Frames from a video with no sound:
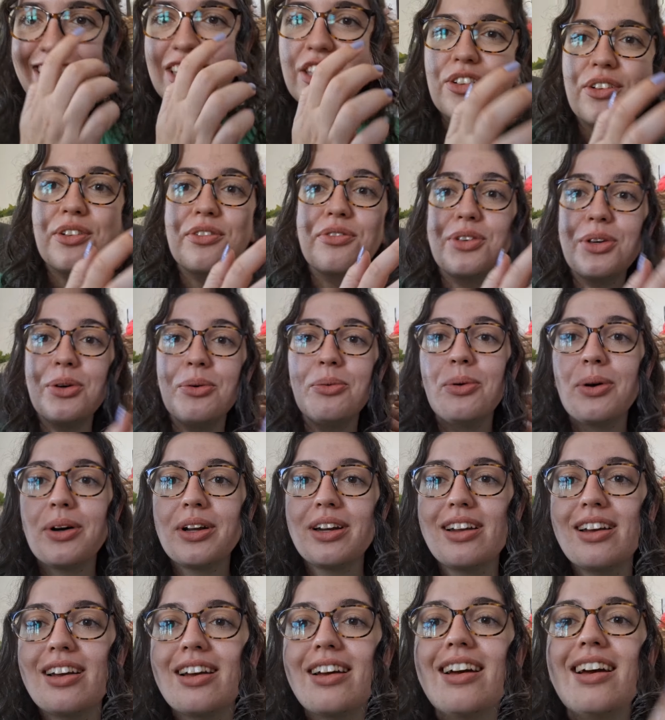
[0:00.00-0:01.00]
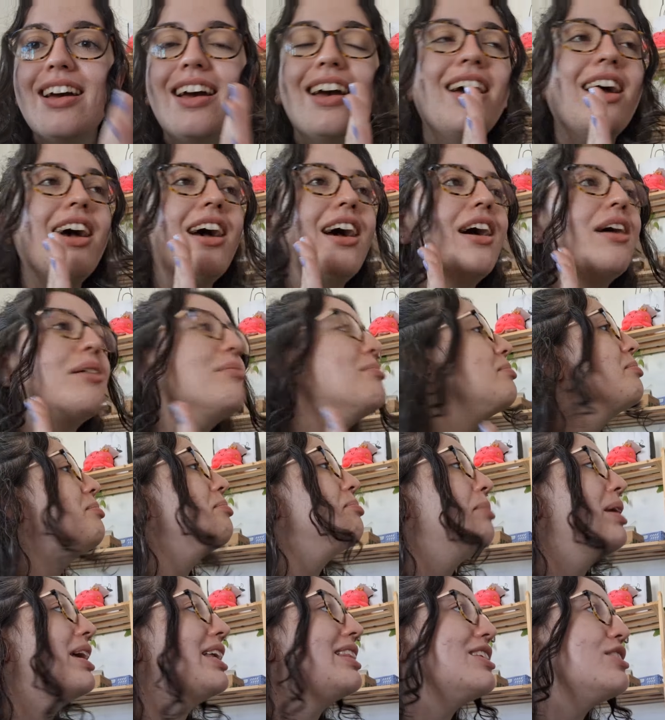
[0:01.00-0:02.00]
So if you want to
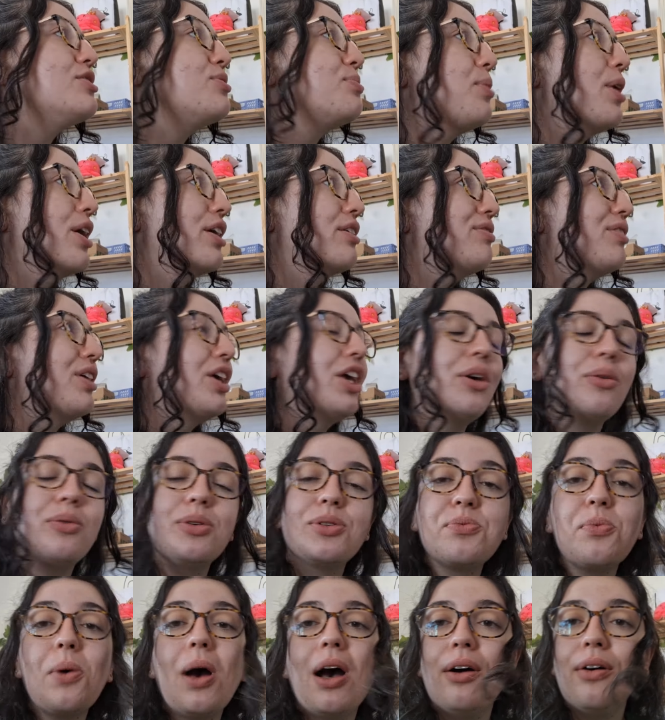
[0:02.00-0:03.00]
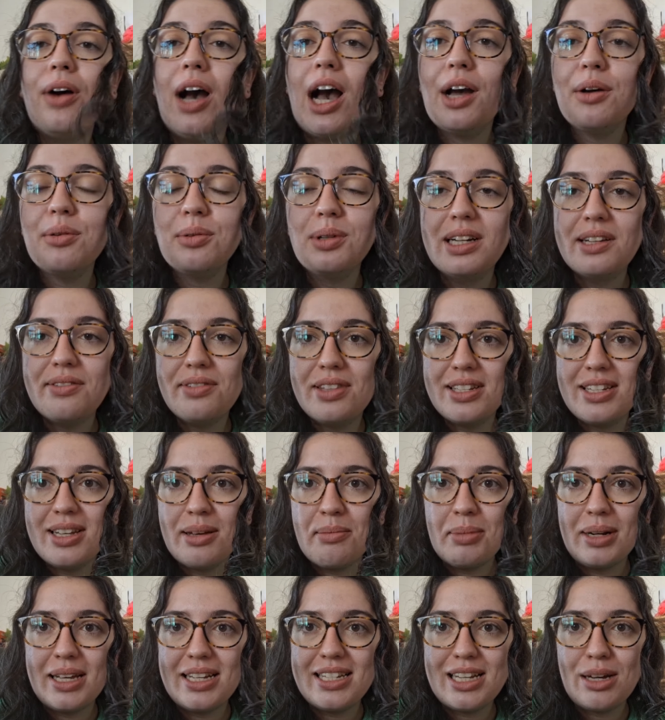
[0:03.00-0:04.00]
make this work for you as well, I will leave the
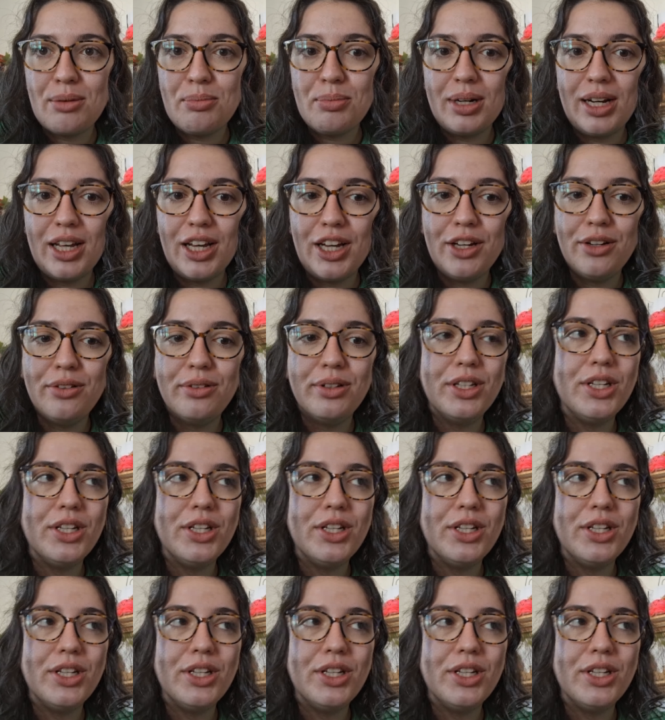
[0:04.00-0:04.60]
template down below.